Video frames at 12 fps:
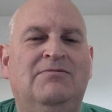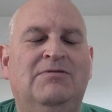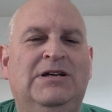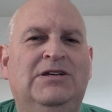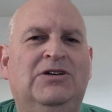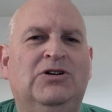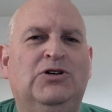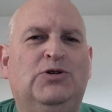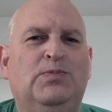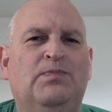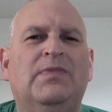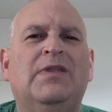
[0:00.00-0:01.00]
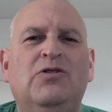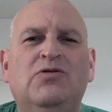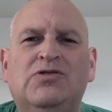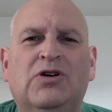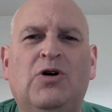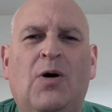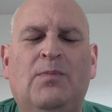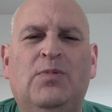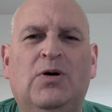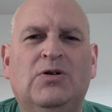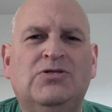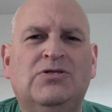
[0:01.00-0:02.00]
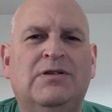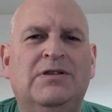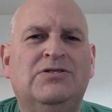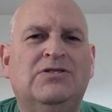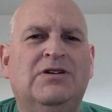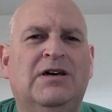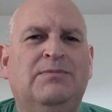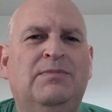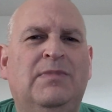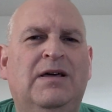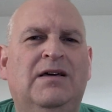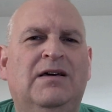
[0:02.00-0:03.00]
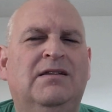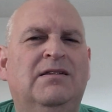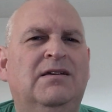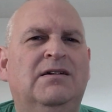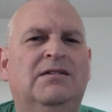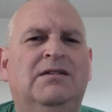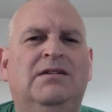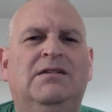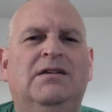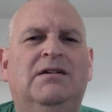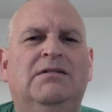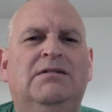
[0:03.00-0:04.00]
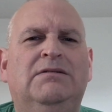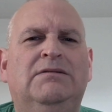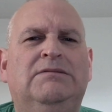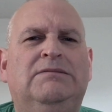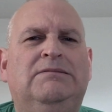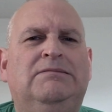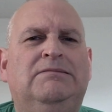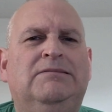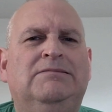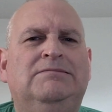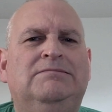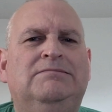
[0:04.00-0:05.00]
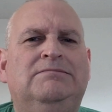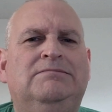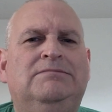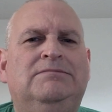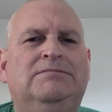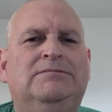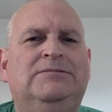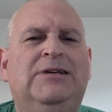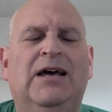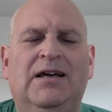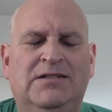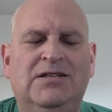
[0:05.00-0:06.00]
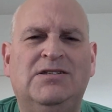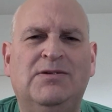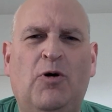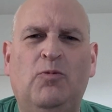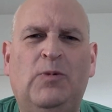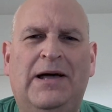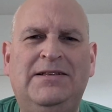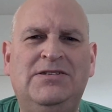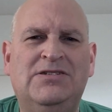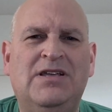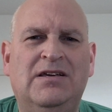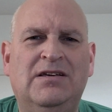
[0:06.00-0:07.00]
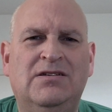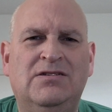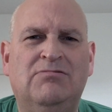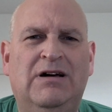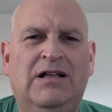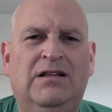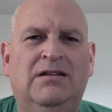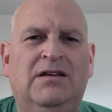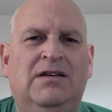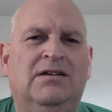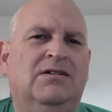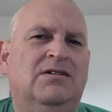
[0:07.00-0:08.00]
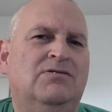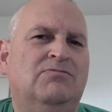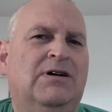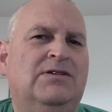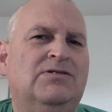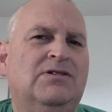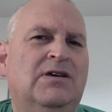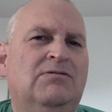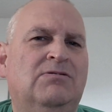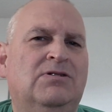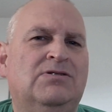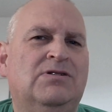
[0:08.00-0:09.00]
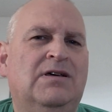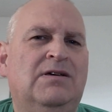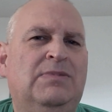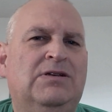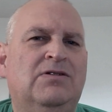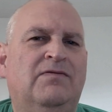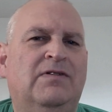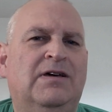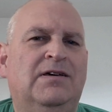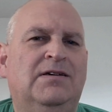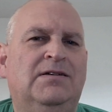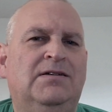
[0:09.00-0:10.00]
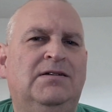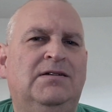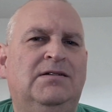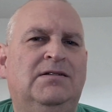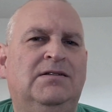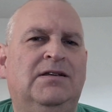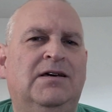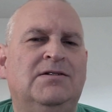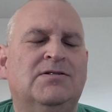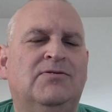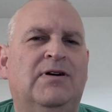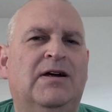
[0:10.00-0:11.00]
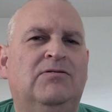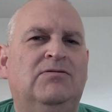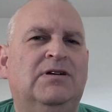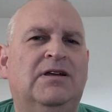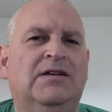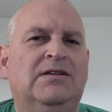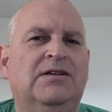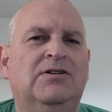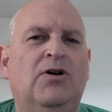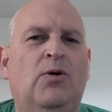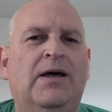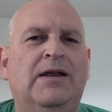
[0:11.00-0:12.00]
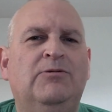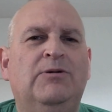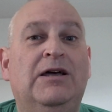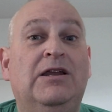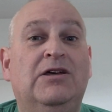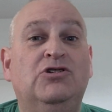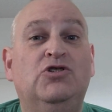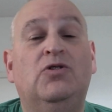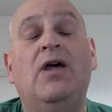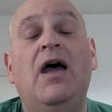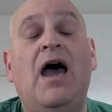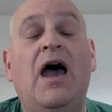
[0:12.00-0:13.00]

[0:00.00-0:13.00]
Really good. Used the compost this time. I think I did. I did some on Wednesday as well, because Wednesday was a bit of a laser round and I didn't go anywhere and I should.